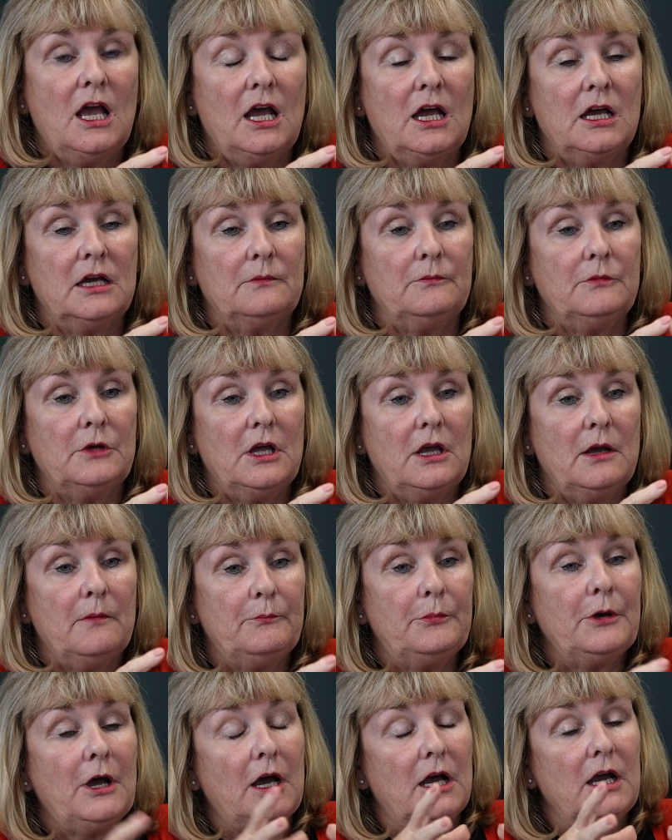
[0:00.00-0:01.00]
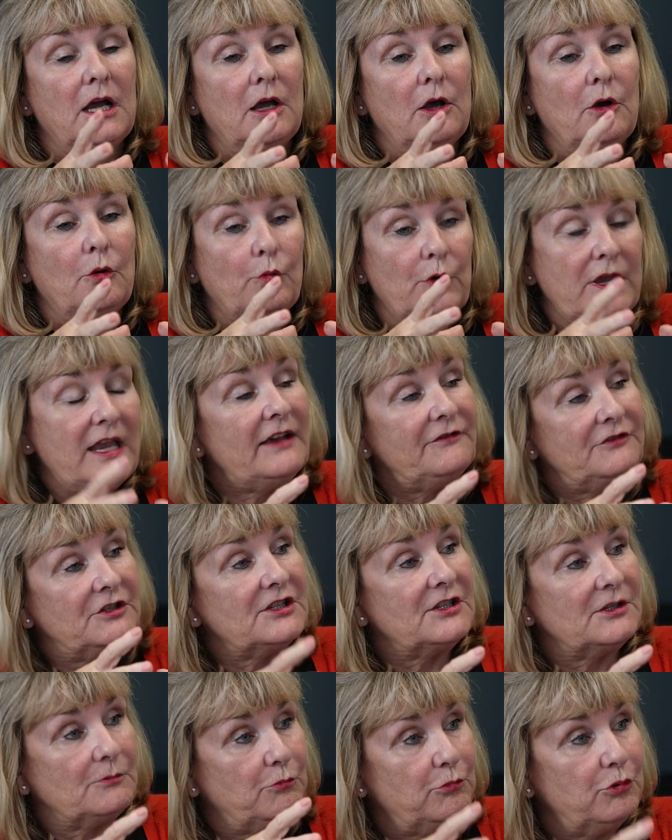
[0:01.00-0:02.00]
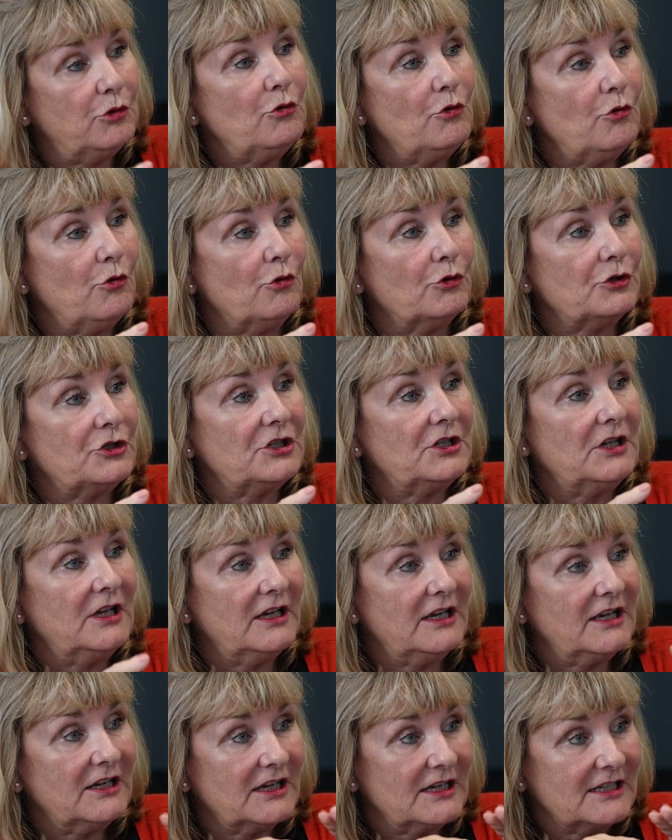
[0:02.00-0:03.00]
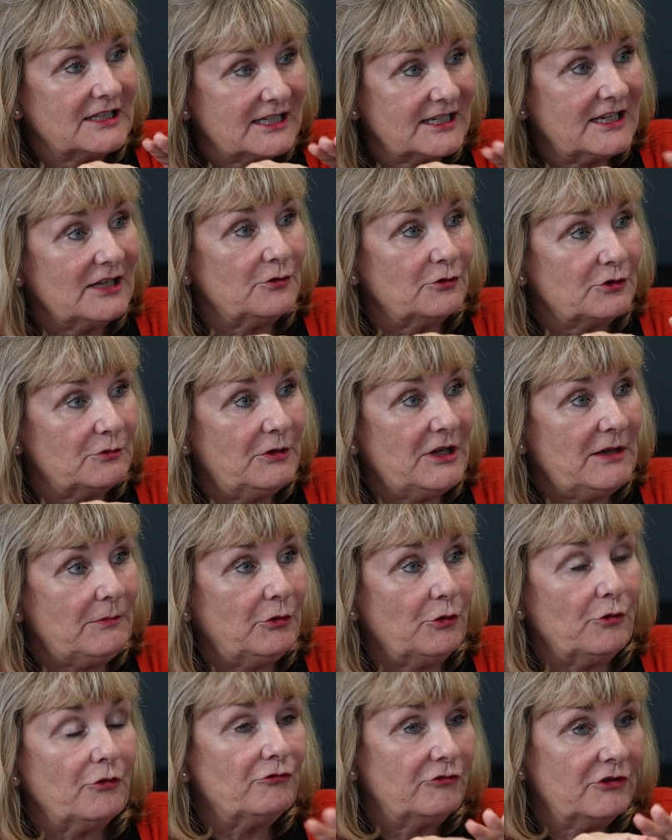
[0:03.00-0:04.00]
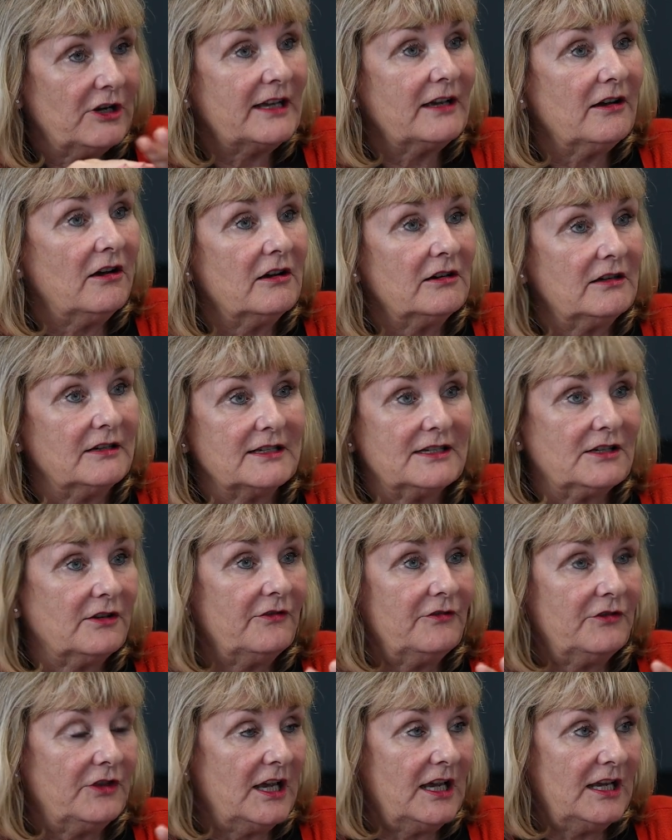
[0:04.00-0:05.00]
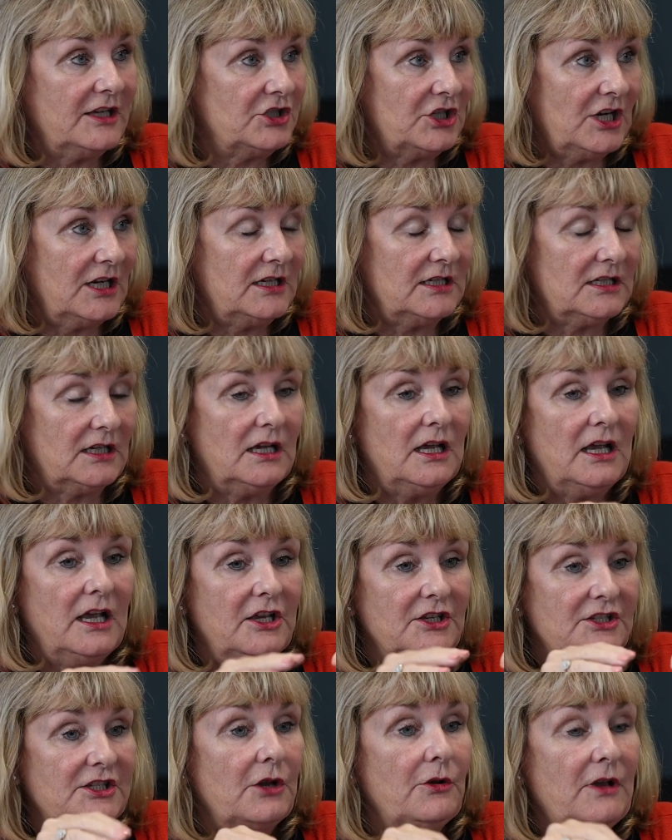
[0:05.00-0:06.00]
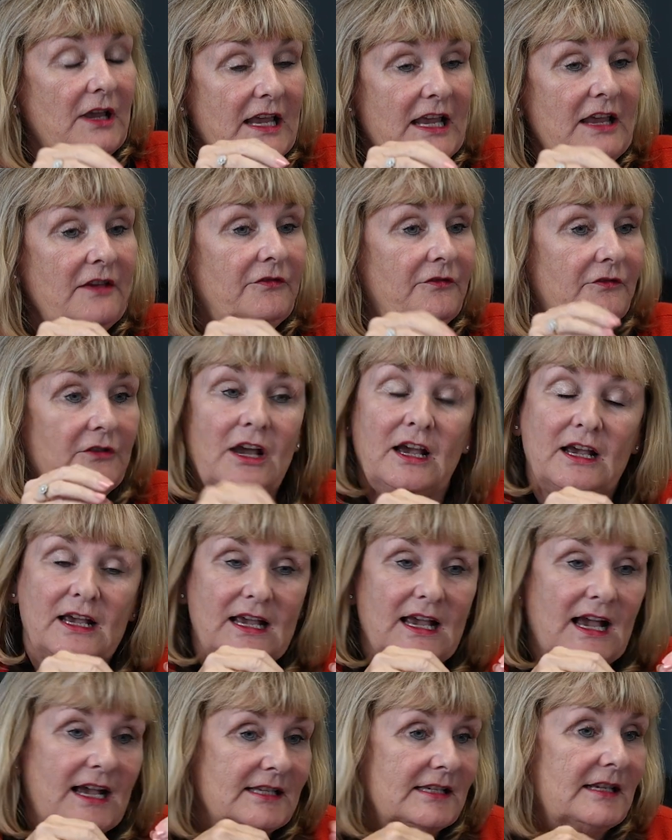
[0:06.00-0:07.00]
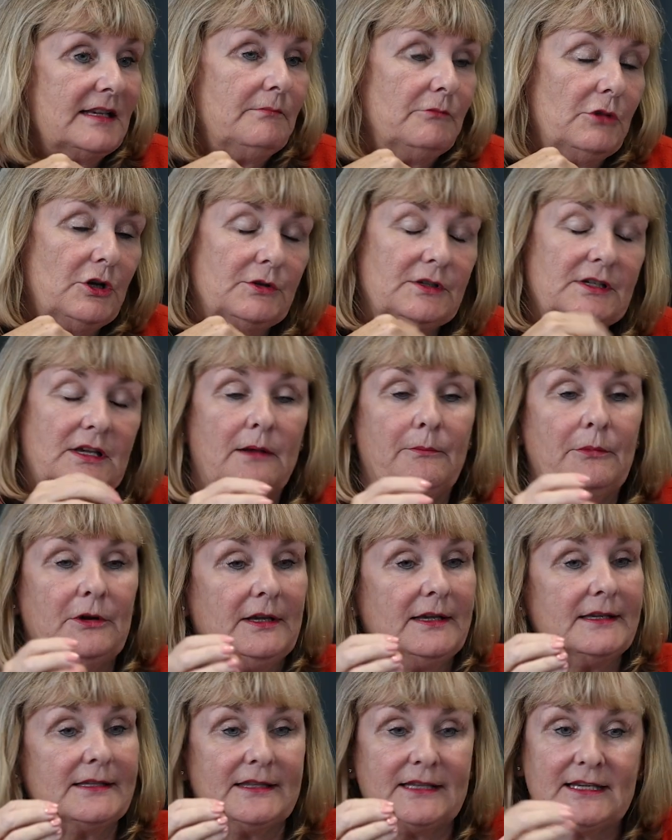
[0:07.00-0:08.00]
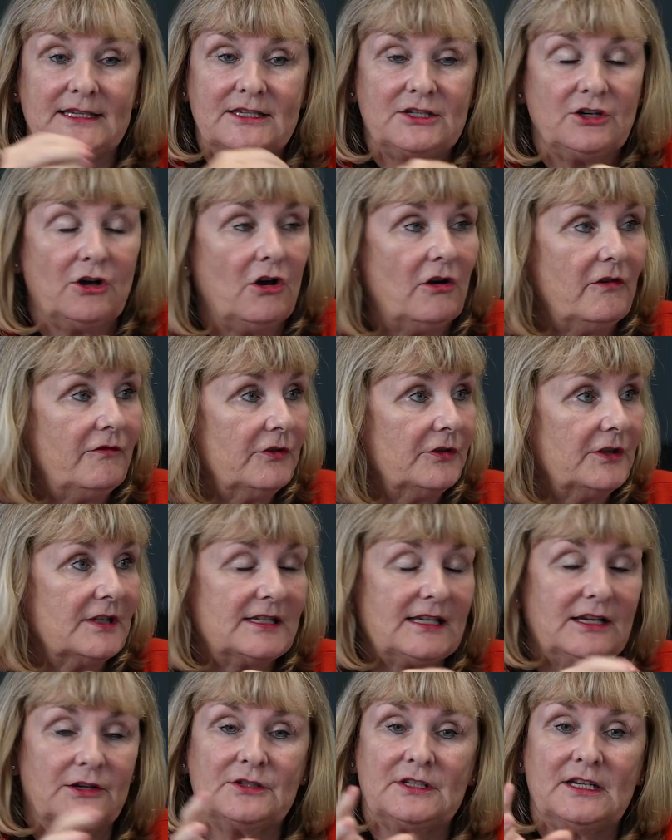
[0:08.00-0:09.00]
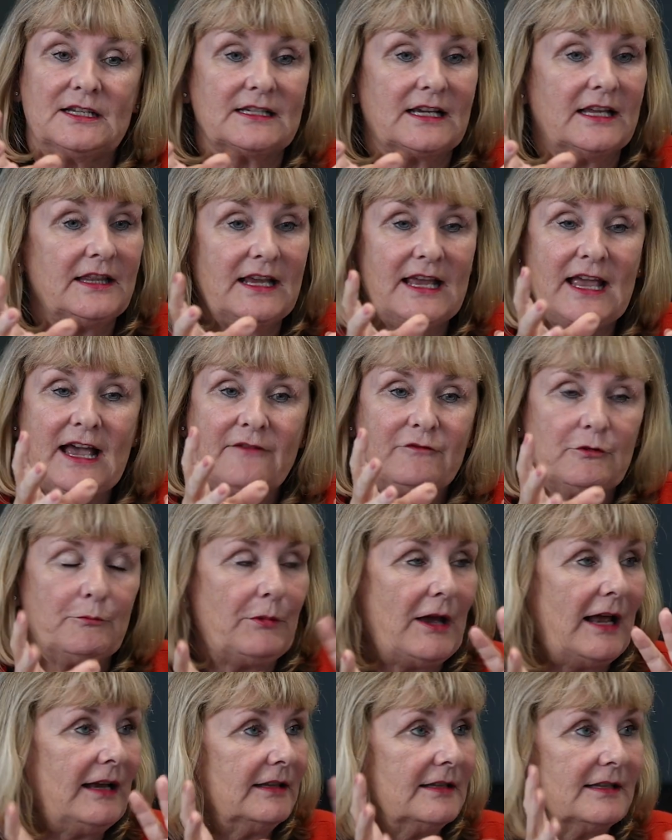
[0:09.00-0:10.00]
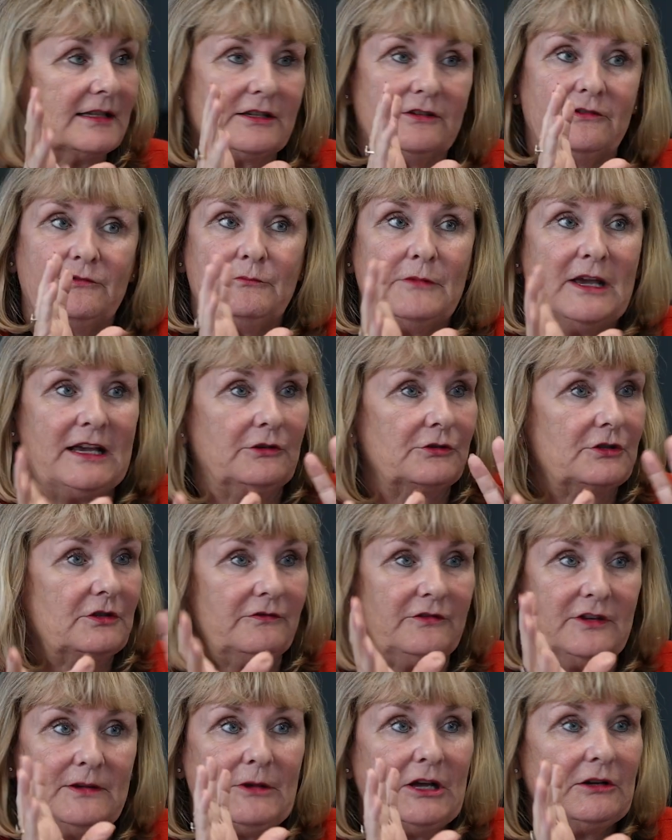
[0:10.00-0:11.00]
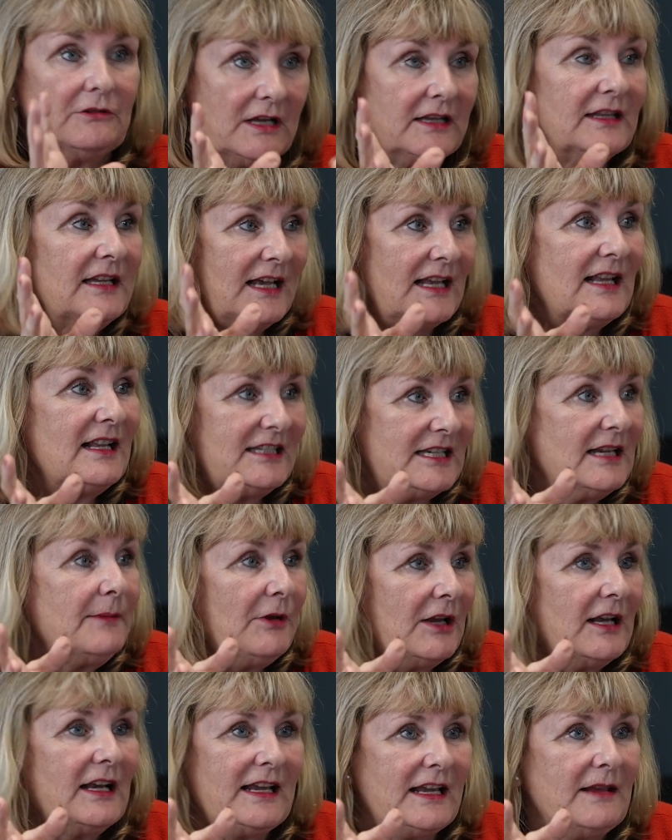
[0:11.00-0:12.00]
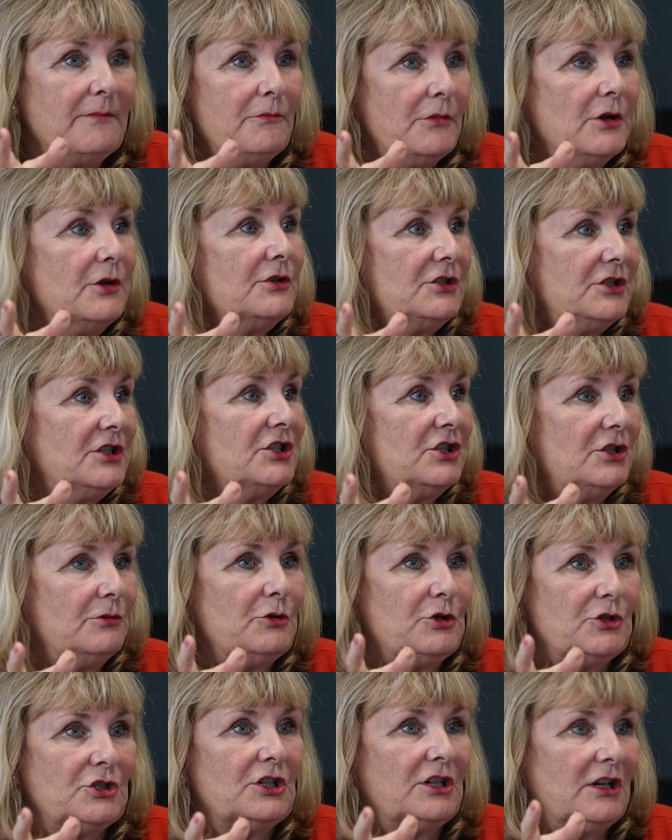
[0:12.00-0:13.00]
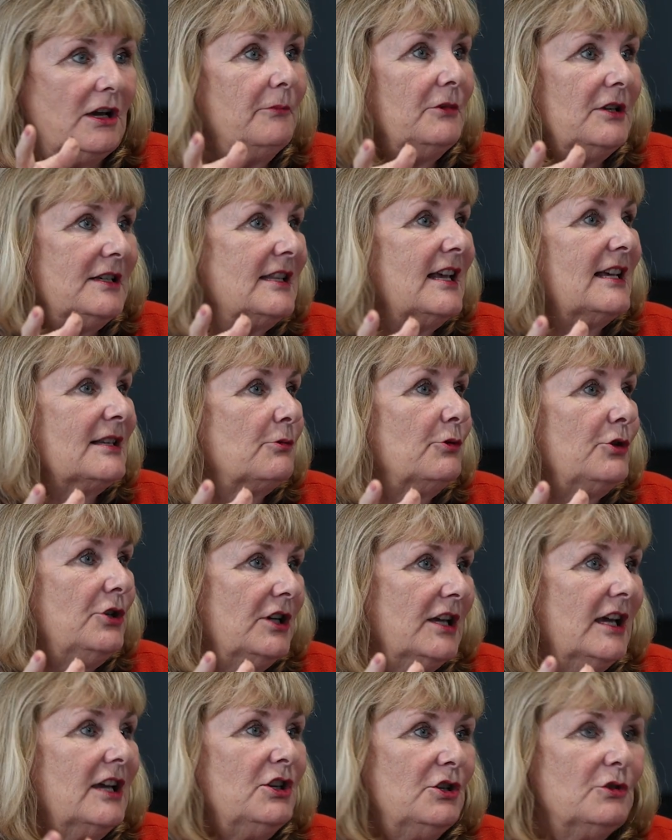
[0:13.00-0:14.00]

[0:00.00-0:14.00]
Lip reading: But we have to support skilled people, regardless of their gender. So if, as in most companies, they start off on the sales desk and they have a balance of male to female, and that typically in most distribution companies, that's what you get.